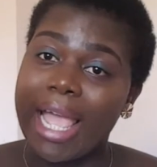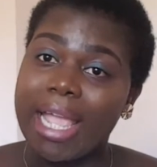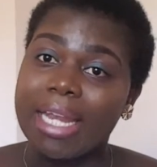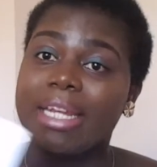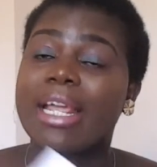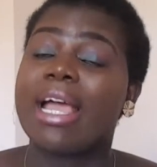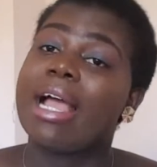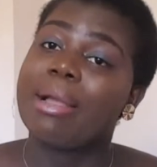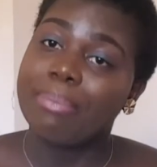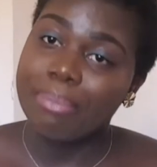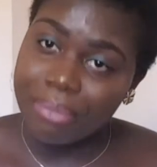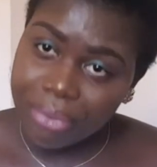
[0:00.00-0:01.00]
and
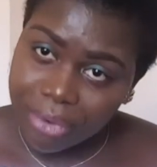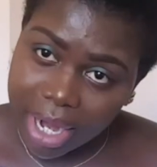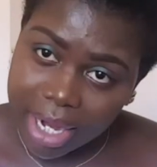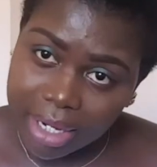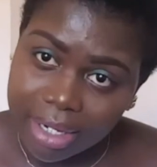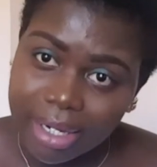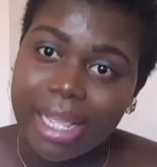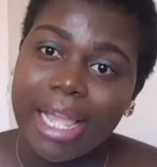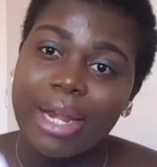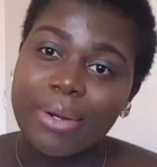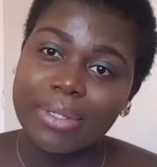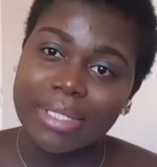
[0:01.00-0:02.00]
i'm praying
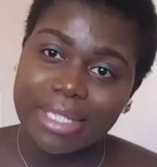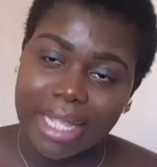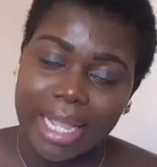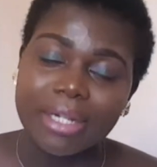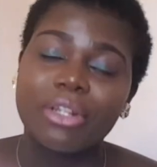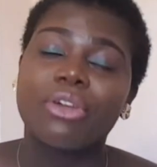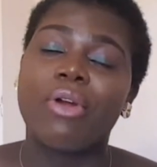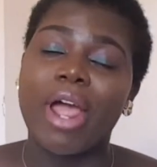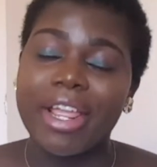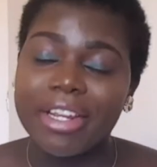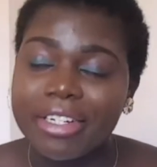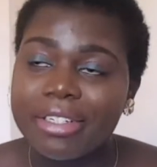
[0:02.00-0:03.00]
alongside
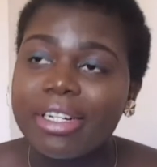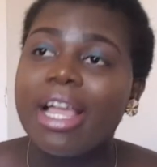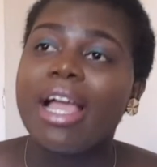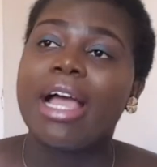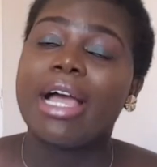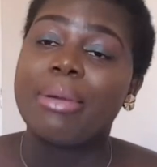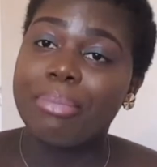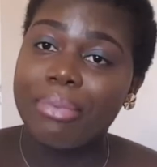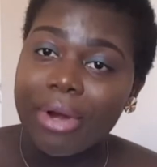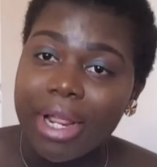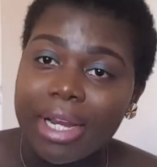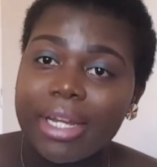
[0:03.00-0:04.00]
crying i'm
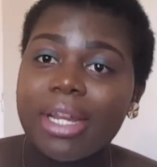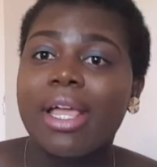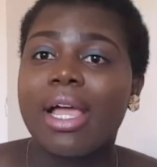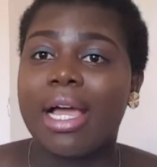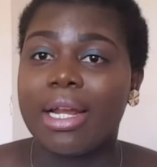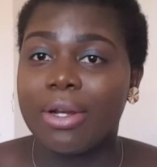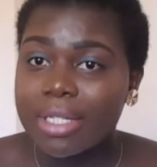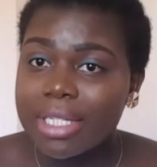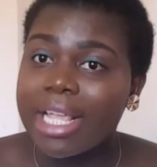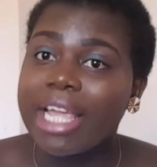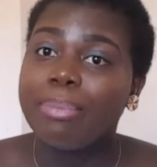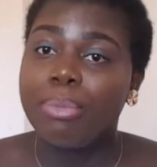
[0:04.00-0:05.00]
praying
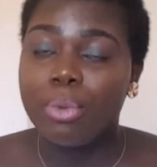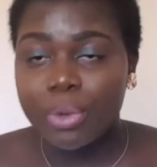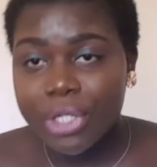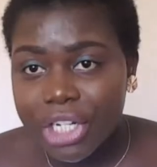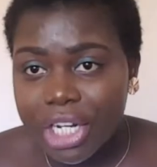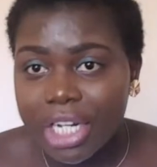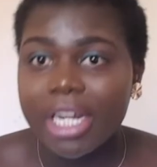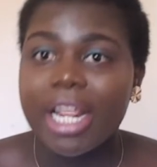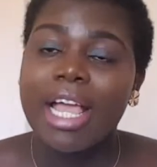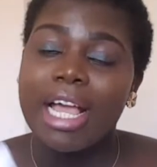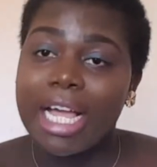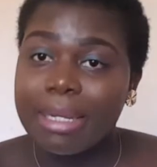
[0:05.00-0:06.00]
alongside pushing
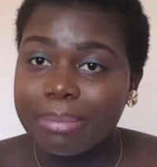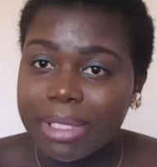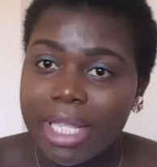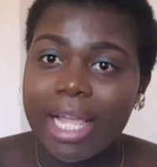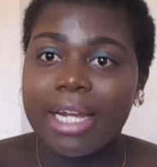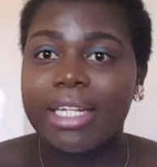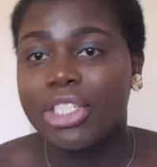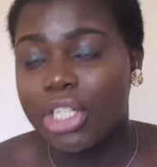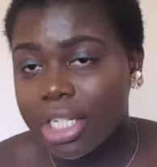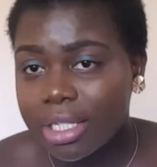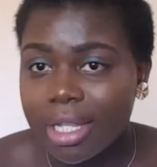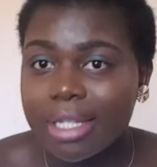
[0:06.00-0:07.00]
i'm telling
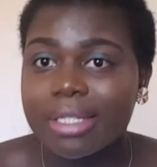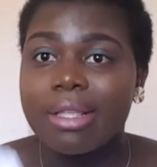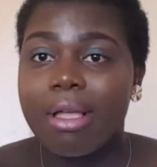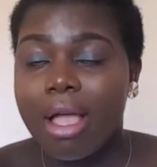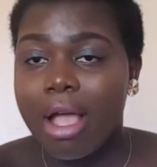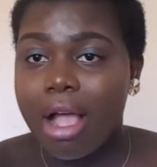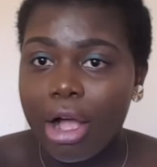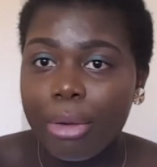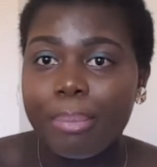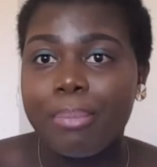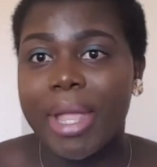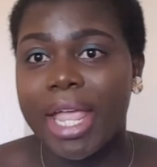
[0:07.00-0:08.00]
jesus
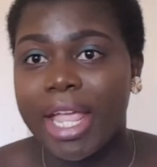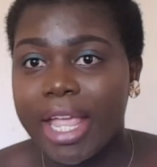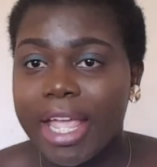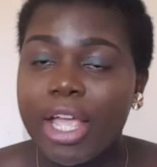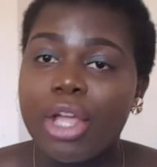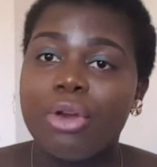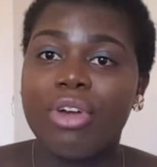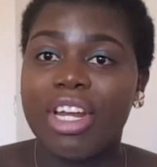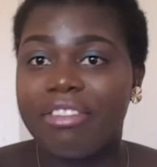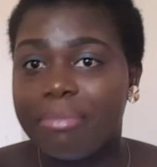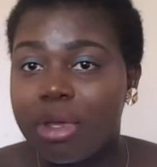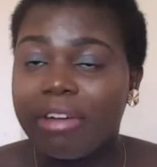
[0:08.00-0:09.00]
help me
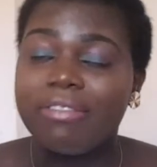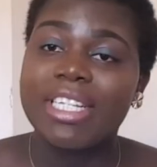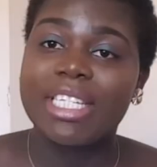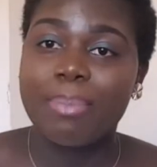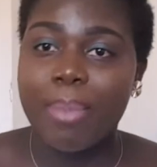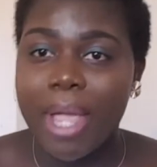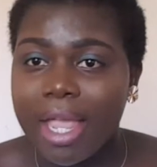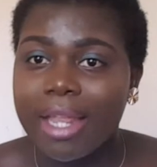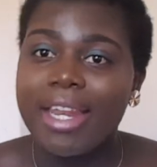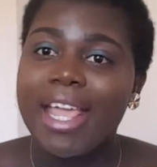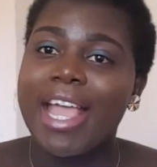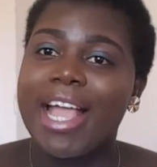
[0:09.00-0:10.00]
relieve me of this
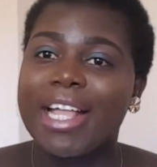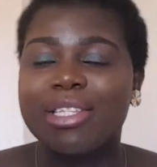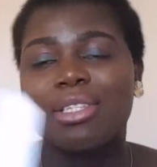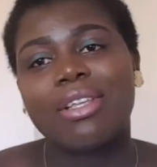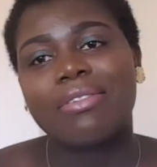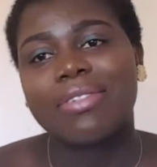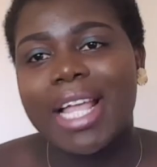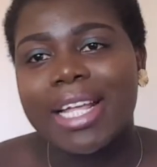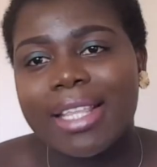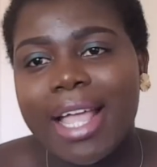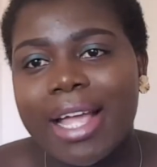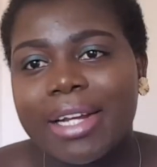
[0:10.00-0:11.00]
pain and stuff
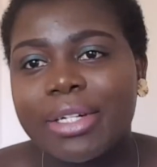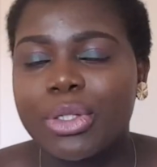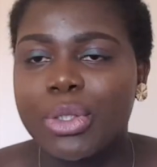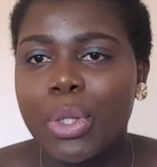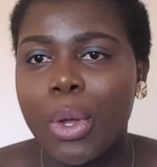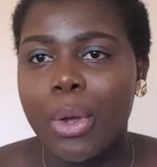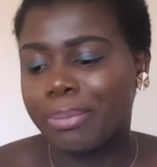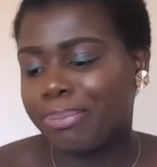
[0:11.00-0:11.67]
like that so